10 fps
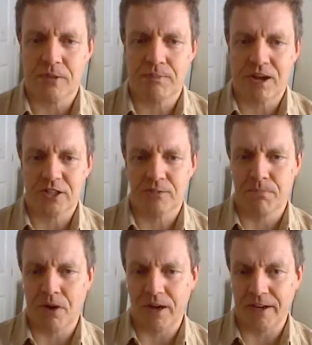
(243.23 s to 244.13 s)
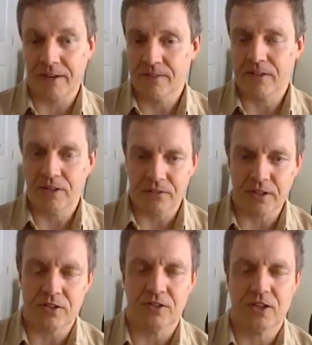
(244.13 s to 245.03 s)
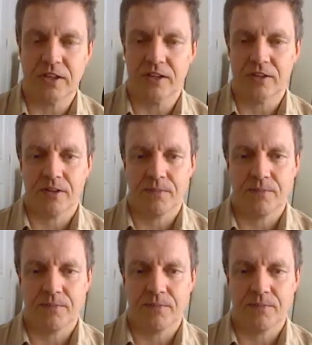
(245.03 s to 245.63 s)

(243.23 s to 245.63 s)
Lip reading: that passed by that you didn't take.